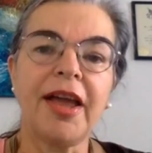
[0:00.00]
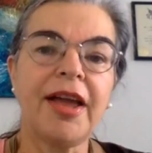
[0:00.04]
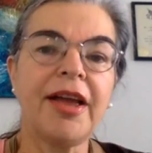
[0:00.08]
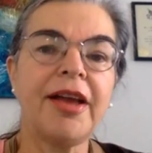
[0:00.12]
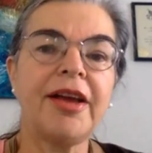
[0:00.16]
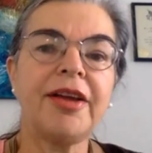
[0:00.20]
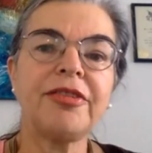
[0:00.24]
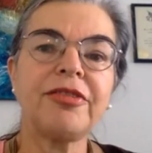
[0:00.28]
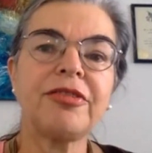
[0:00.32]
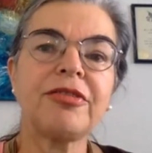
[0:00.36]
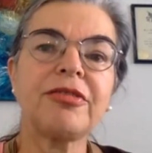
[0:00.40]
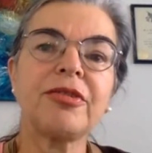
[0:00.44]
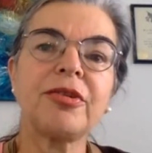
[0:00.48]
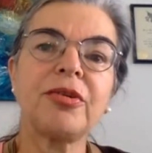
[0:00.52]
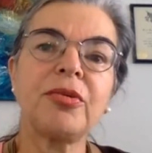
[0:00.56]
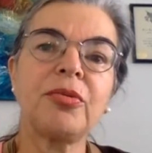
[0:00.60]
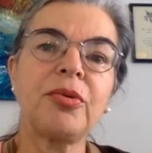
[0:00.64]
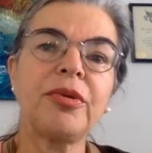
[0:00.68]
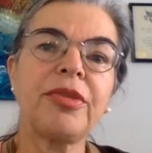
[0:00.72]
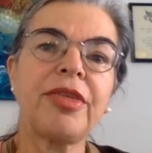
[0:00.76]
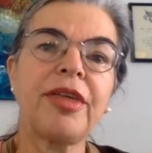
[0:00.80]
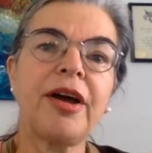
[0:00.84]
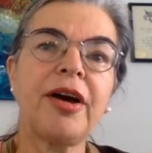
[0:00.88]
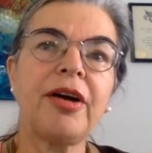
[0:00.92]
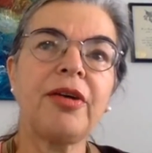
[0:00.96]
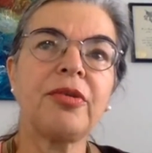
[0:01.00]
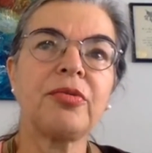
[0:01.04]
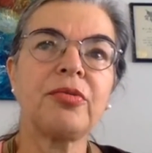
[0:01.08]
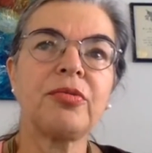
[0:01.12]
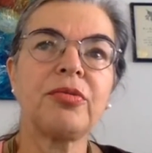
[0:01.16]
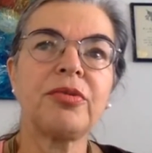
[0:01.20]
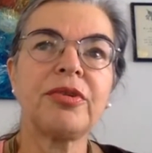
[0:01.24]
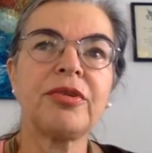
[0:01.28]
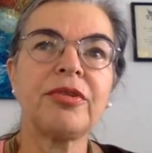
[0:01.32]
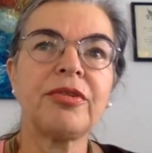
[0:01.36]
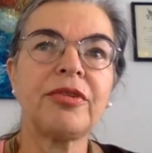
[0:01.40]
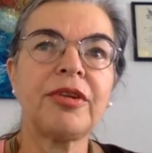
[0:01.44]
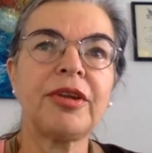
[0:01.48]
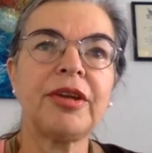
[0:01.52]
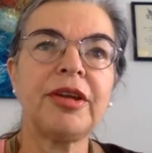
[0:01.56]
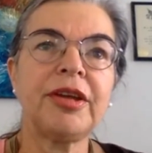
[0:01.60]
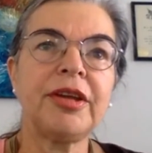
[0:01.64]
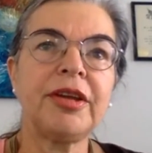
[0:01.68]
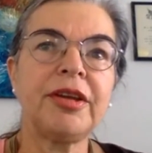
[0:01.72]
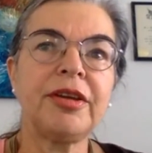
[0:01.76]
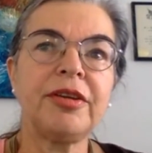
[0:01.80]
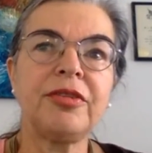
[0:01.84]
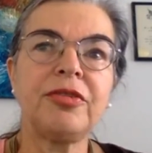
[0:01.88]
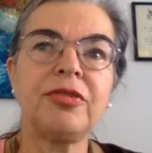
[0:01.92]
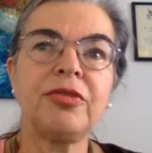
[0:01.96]
And so without
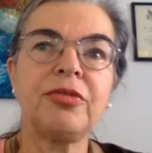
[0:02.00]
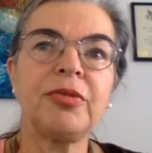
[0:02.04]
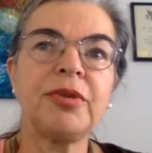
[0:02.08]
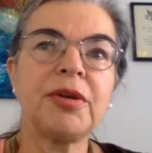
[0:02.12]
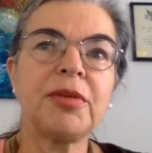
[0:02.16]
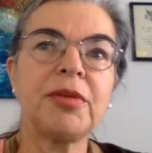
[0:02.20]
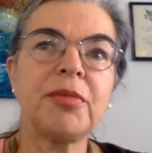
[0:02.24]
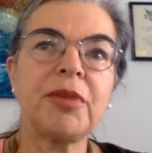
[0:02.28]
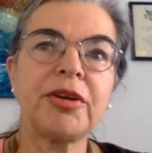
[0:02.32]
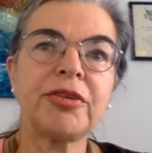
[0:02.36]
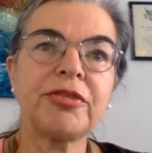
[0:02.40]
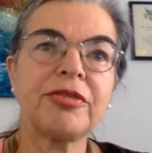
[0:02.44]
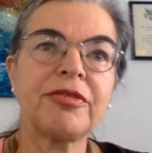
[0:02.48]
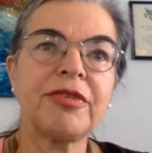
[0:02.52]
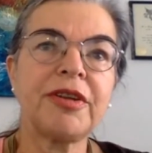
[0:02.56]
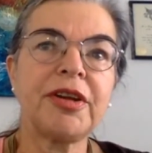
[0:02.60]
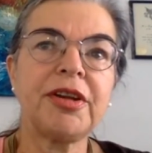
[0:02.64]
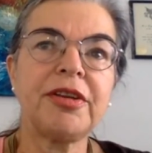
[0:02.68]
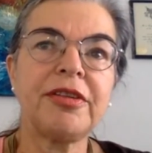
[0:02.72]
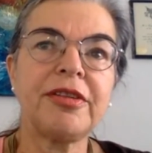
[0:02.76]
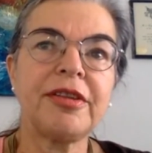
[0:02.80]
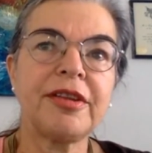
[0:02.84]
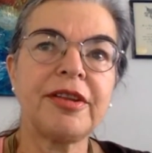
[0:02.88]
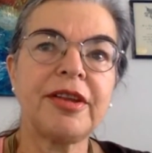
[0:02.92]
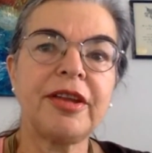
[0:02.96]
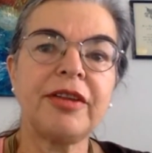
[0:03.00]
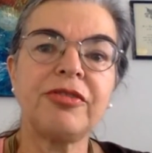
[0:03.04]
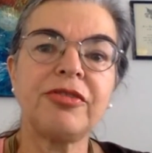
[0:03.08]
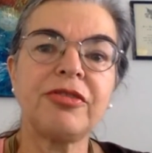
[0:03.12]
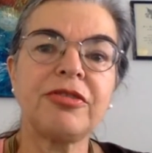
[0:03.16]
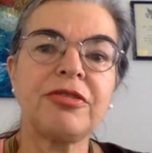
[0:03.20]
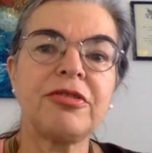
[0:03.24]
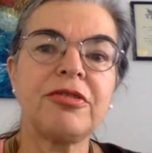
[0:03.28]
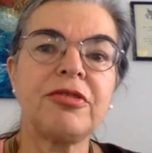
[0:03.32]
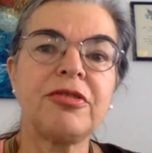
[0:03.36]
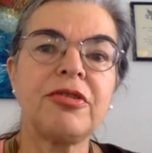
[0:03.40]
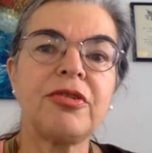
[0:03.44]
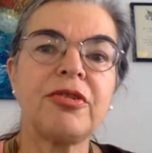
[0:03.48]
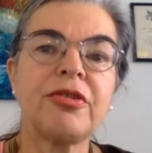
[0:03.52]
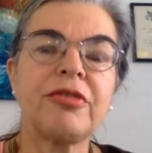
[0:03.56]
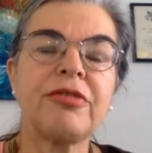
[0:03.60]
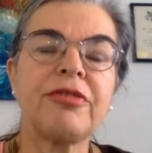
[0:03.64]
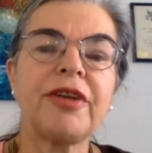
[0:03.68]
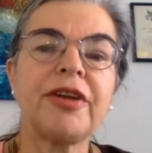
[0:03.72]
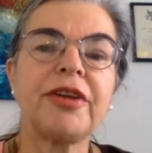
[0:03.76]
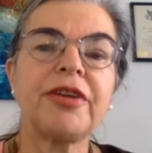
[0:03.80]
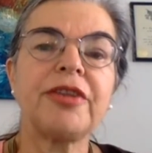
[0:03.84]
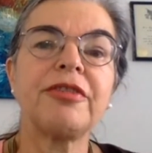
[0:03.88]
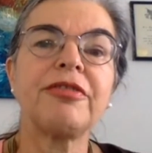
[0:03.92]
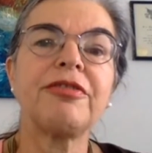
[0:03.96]
really doing much of anything, they just
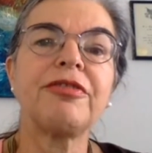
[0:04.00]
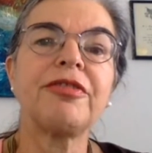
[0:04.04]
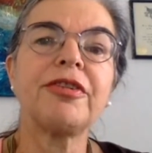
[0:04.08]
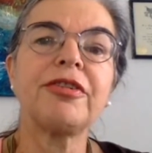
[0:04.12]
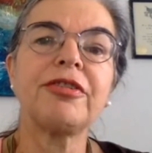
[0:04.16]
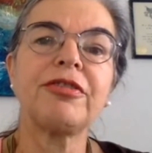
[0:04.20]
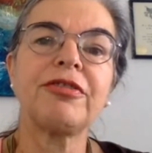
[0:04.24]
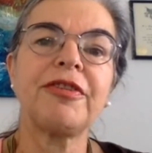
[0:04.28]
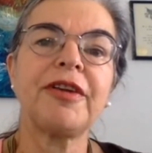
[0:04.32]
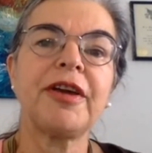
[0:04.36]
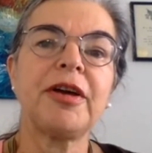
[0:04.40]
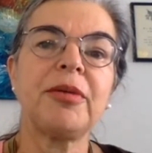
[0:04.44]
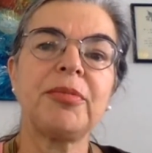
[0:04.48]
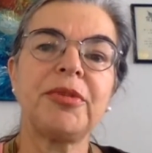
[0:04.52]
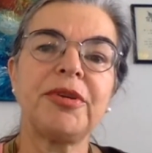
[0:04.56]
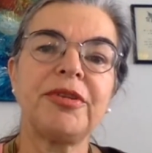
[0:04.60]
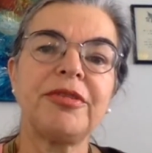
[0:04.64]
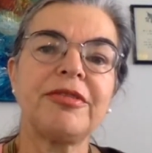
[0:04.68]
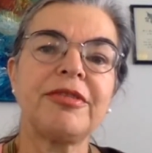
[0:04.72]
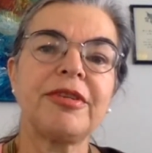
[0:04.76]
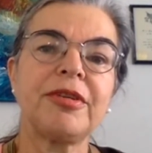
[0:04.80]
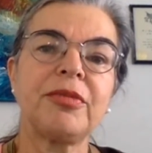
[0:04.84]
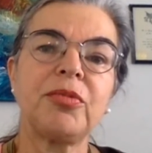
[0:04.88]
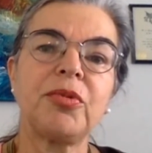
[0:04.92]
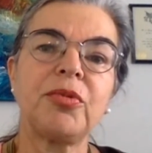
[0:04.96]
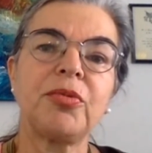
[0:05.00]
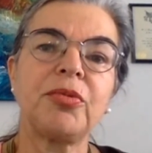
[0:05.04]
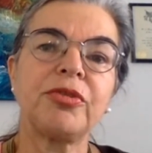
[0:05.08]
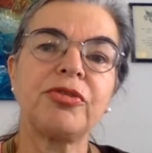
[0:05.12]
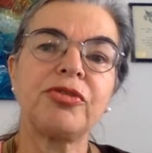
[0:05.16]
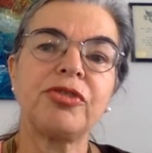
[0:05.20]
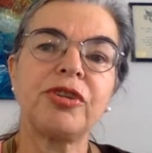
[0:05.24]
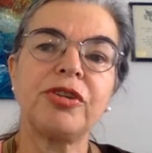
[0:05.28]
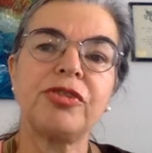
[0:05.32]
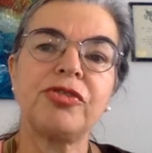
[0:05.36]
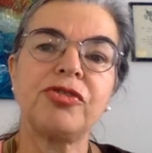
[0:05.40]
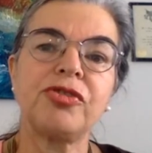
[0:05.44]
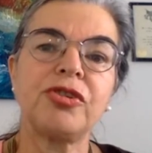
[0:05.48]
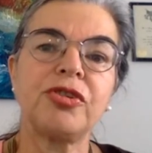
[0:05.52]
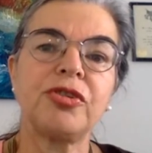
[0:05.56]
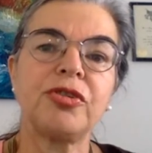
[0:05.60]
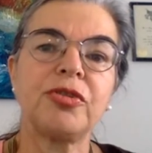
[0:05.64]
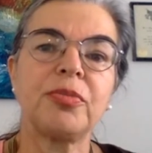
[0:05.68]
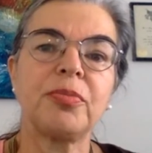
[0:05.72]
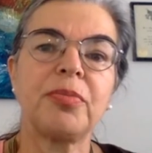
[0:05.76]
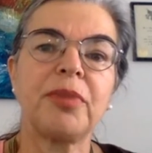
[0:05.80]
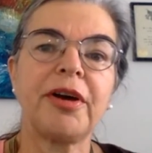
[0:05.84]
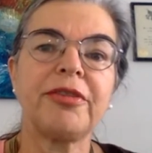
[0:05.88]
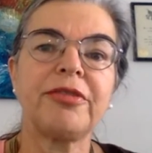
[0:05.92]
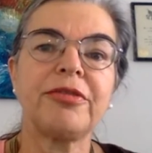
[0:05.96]
notified the first family and said, well, we're changing
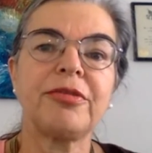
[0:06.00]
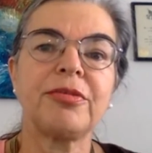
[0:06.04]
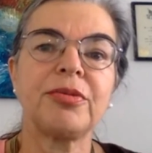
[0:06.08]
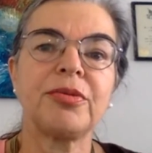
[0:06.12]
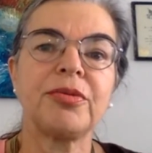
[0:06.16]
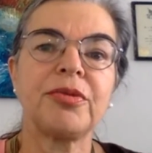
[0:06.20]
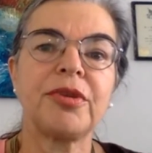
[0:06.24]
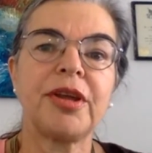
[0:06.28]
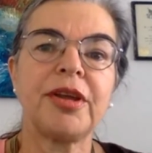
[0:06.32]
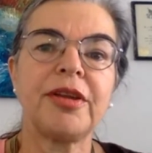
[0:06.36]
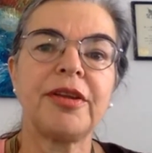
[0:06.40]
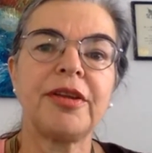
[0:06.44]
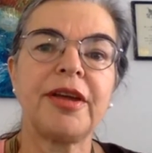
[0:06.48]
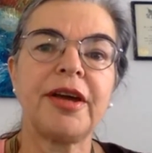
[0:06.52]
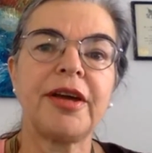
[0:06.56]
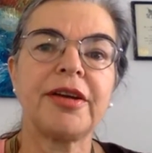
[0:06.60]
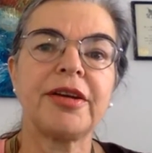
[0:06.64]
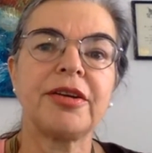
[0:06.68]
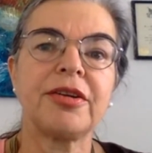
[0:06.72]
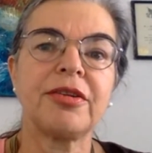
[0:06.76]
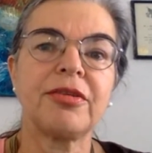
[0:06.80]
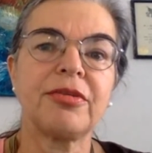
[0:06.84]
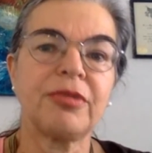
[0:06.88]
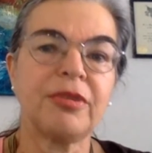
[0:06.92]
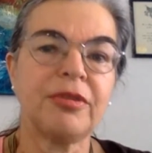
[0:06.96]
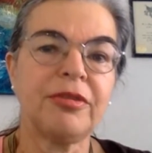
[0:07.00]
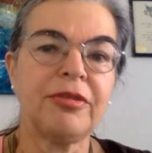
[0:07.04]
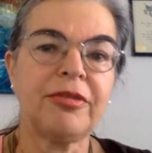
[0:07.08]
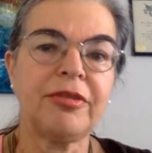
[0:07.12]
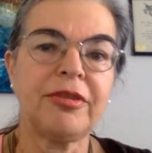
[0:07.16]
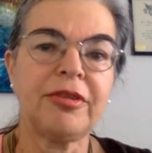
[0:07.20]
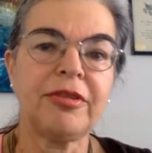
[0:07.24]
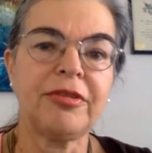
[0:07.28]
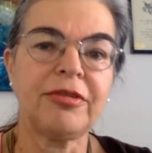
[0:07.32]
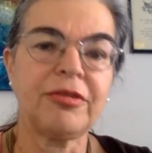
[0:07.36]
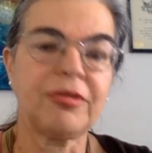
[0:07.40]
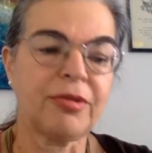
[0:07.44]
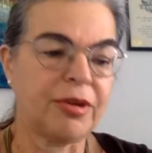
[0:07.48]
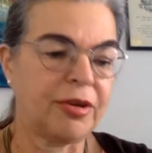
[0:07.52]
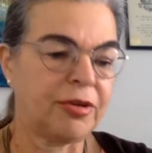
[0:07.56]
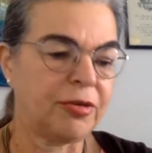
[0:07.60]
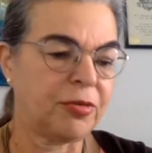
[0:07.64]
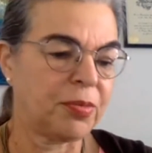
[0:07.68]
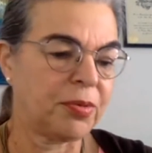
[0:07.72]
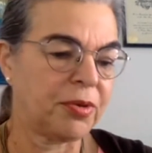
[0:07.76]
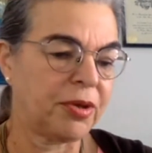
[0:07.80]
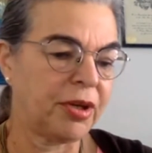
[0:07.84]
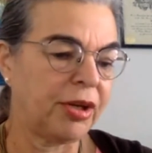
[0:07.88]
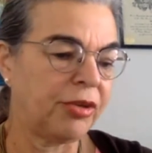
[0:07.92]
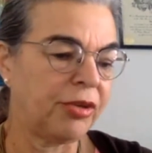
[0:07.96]
your bus route, and that increased his
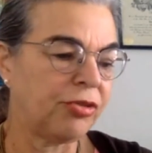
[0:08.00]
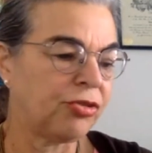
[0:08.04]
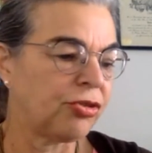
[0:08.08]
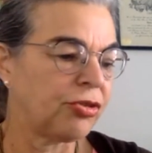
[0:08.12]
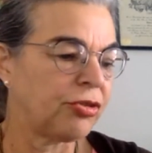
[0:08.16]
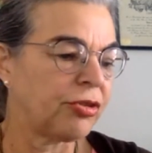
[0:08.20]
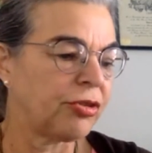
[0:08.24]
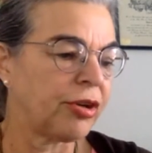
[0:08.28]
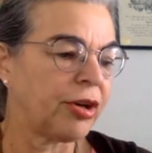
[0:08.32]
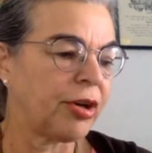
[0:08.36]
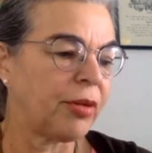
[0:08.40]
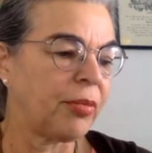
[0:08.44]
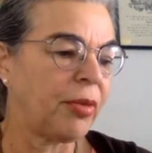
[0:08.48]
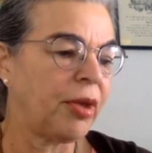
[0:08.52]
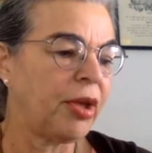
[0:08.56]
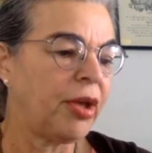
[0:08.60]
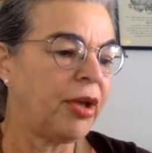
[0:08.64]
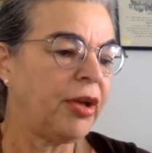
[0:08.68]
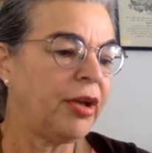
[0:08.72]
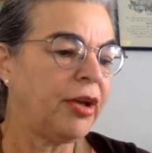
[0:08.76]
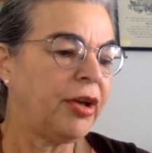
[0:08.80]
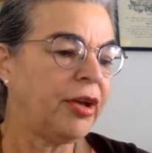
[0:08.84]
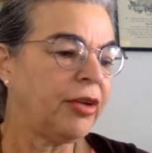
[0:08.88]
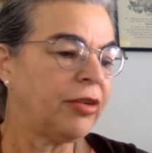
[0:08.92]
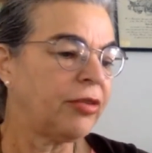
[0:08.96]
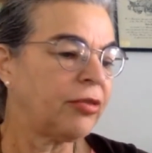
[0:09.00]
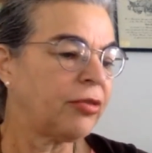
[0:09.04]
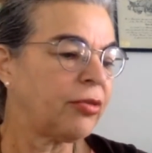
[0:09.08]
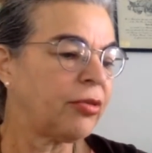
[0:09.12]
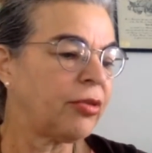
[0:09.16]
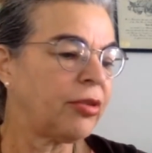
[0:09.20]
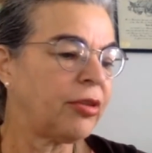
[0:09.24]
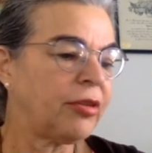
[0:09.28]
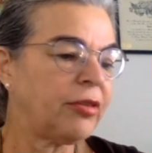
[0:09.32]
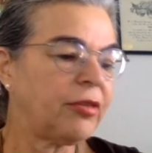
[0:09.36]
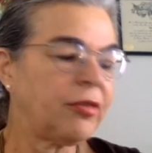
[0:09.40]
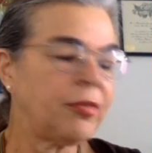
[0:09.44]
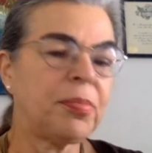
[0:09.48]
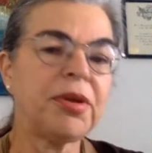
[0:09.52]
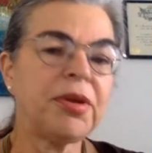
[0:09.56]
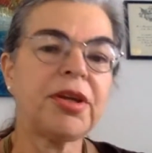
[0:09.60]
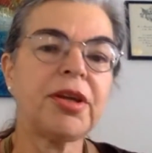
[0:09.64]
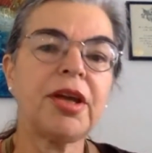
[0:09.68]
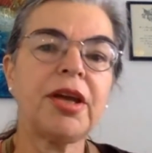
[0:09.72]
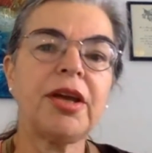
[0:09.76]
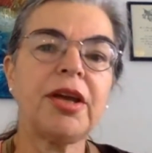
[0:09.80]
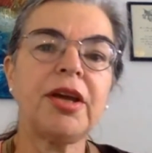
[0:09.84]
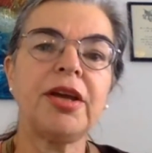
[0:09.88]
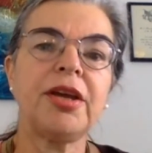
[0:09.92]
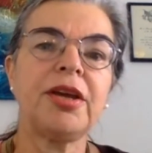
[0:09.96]
transportation time. So this
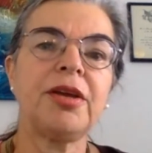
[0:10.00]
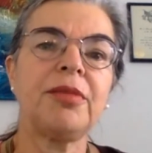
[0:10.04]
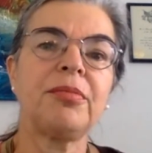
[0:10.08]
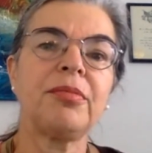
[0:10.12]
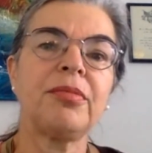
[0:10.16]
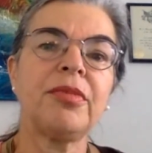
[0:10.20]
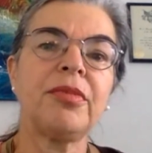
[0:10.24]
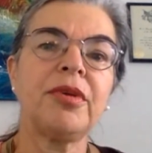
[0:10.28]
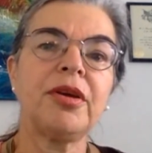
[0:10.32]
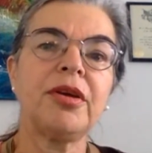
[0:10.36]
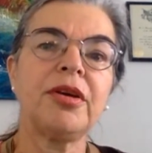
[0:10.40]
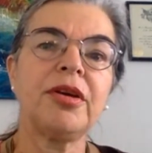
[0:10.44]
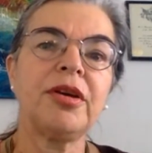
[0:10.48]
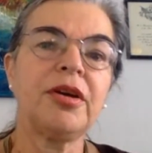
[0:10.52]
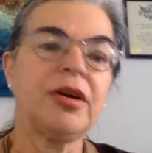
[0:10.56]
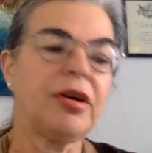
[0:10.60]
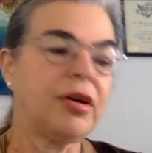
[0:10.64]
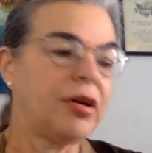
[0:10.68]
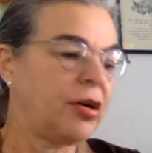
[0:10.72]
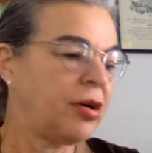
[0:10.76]
became,